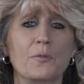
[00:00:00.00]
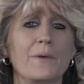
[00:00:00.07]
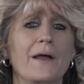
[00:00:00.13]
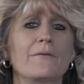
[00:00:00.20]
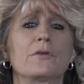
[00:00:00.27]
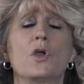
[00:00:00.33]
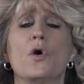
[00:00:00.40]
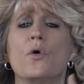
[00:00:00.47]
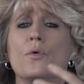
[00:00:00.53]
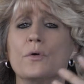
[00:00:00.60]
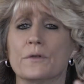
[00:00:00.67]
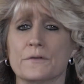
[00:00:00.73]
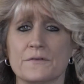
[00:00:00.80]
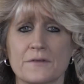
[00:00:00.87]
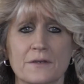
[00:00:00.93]
around
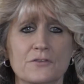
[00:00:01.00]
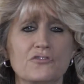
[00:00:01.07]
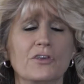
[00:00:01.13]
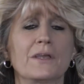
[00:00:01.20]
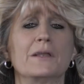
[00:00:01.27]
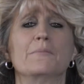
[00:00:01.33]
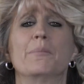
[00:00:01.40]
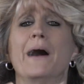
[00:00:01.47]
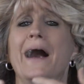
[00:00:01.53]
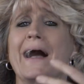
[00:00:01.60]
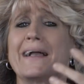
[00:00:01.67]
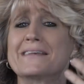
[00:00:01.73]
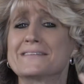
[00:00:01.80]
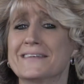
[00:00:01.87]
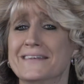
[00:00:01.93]
colds and chicken
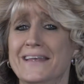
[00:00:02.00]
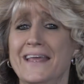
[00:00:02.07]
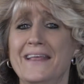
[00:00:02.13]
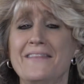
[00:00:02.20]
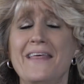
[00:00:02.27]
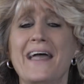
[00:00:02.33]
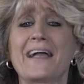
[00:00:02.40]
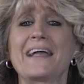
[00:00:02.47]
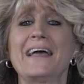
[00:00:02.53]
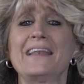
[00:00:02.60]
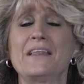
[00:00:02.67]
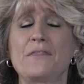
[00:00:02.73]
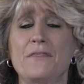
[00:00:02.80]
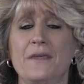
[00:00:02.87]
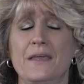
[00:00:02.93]
pox and that
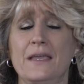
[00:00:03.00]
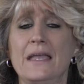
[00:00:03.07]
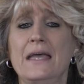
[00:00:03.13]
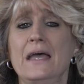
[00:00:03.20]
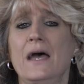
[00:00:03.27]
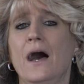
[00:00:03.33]
kind of thing.